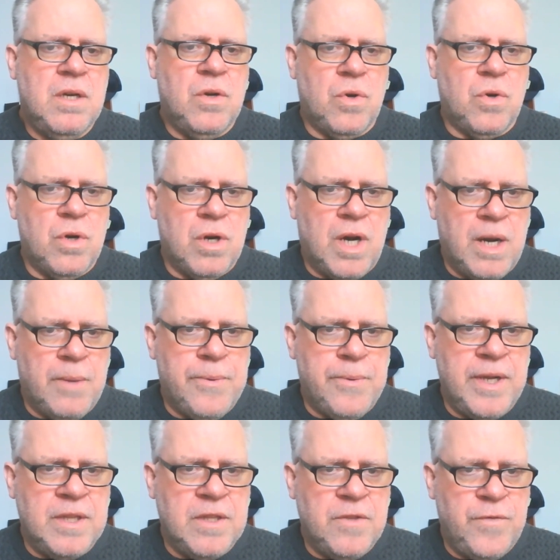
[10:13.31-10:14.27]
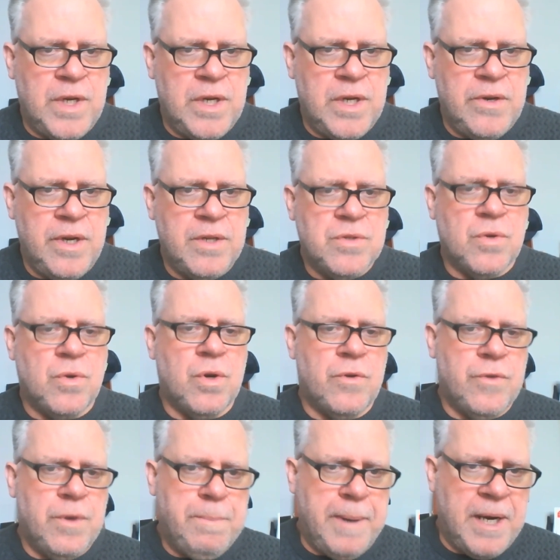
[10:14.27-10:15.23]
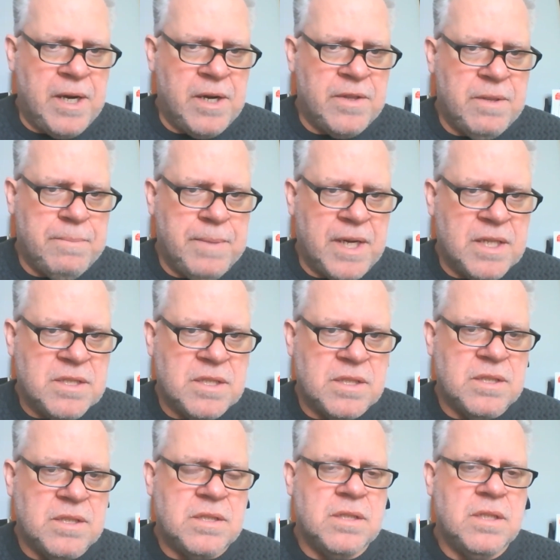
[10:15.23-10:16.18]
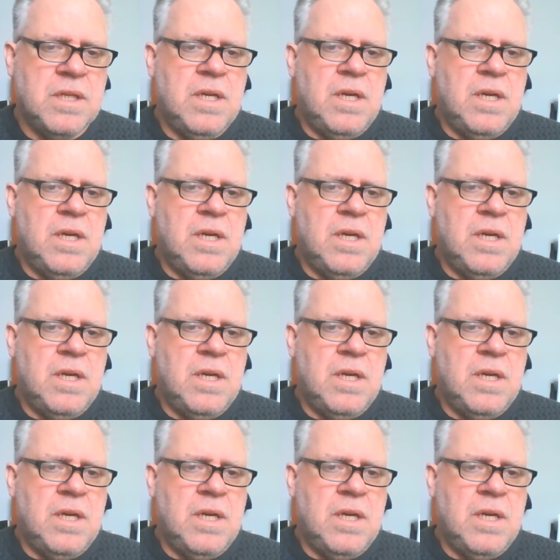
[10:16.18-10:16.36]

or operate the ferries or repair the buses